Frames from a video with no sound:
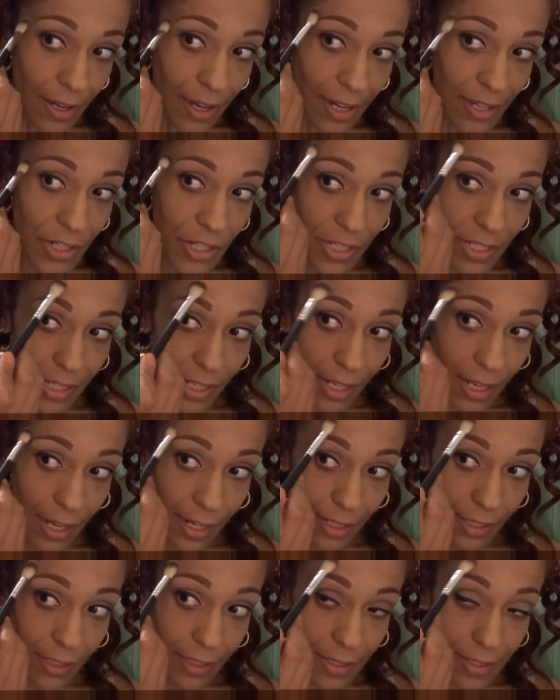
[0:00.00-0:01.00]
and just
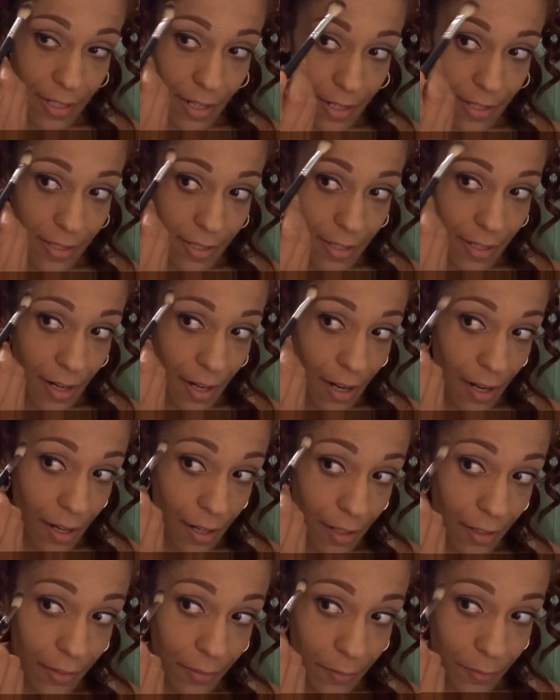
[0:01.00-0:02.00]
lightly dust it
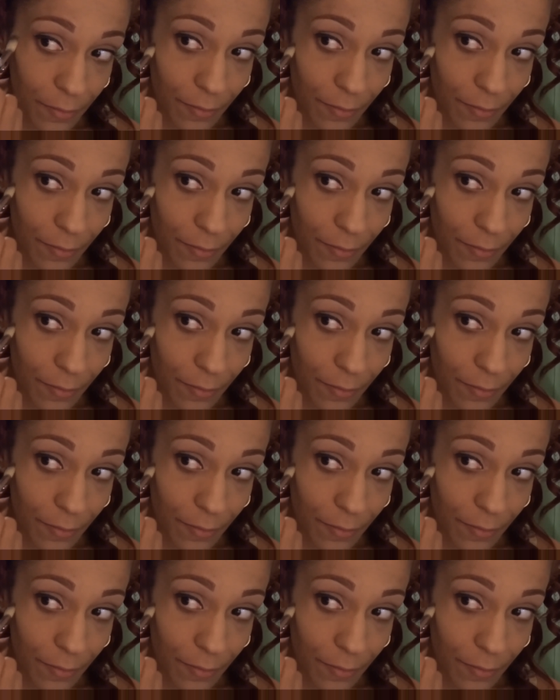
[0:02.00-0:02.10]
on.